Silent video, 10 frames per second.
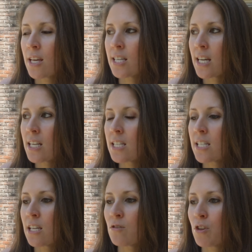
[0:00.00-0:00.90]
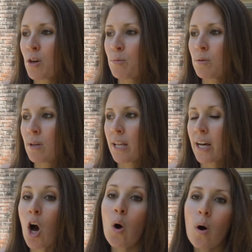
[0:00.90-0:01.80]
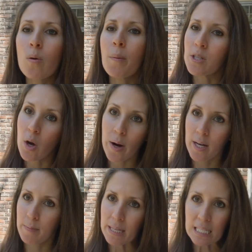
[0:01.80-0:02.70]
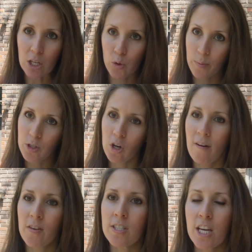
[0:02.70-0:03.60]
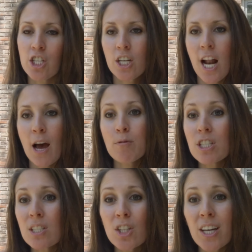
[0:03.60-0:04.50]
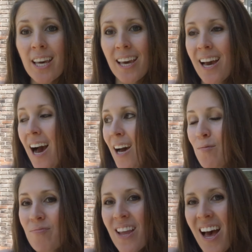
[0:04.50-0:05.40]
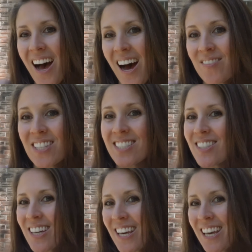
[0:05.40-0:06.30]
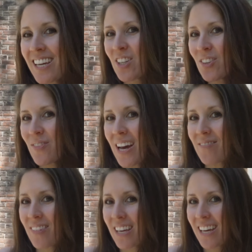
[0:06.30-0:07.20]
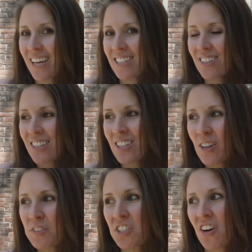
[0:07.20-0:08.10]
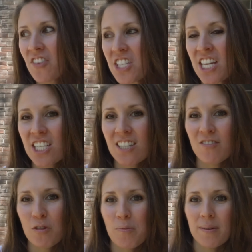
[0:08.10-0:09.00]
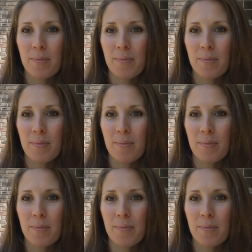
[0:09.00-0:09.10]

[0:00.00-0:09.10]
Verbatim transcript: the tendency is for them to be like, oh, I'm sorry, I didn't mean to interrupt your conversation. I'm just looking, I'm just looking, don't mind me, don't interrupt your conversation for